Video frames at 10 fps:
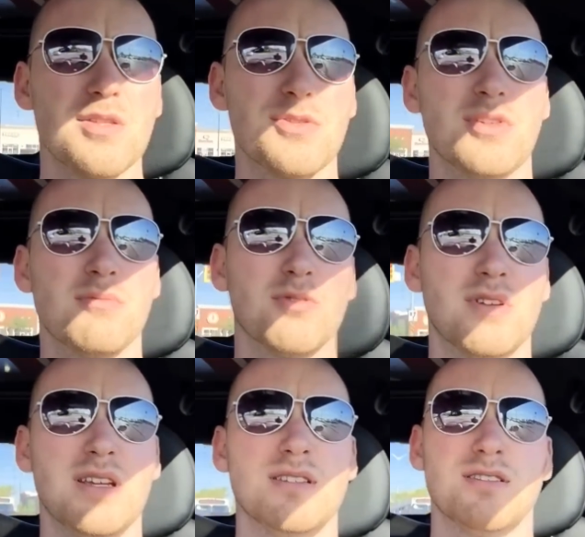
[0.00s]
30
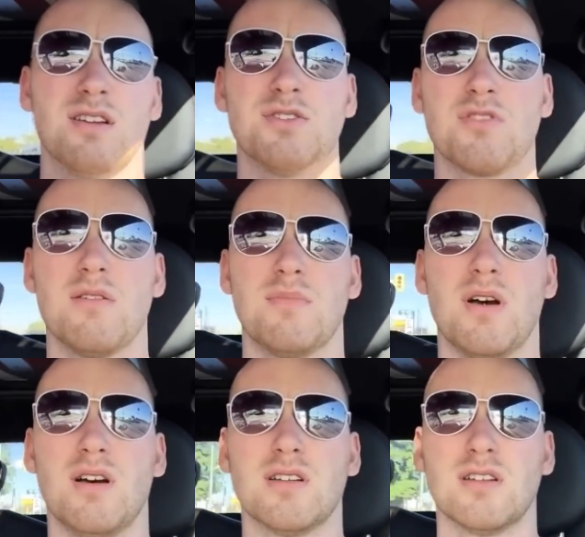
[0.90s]
Marines, a Drop
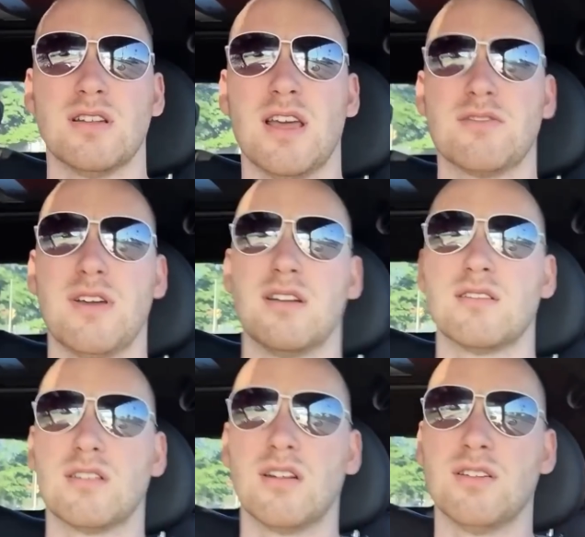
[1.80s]
Pod, a Land
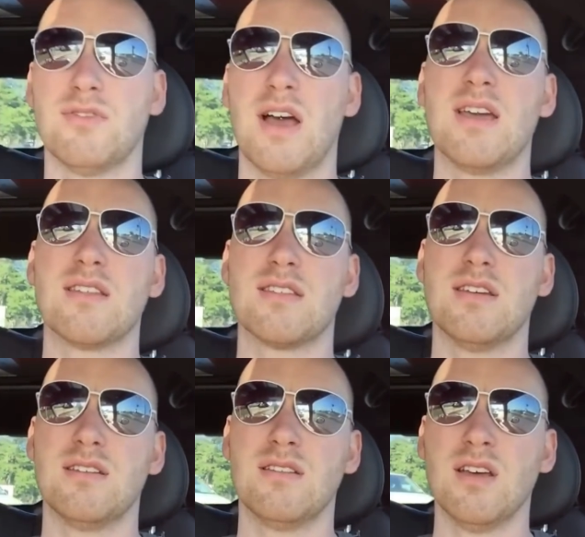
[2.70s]
Raider, a
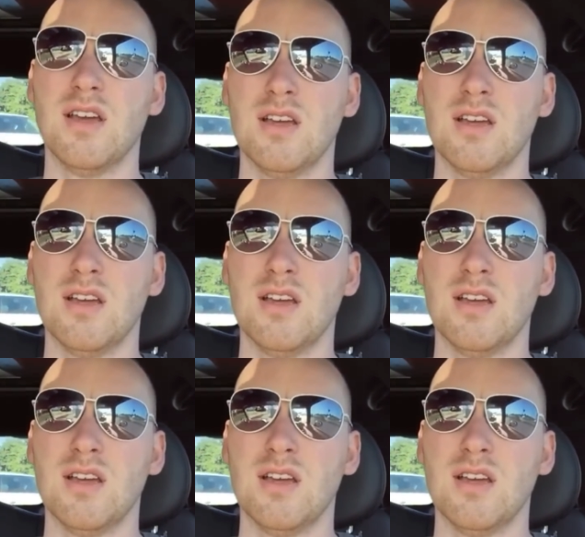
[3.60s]
Leviathan,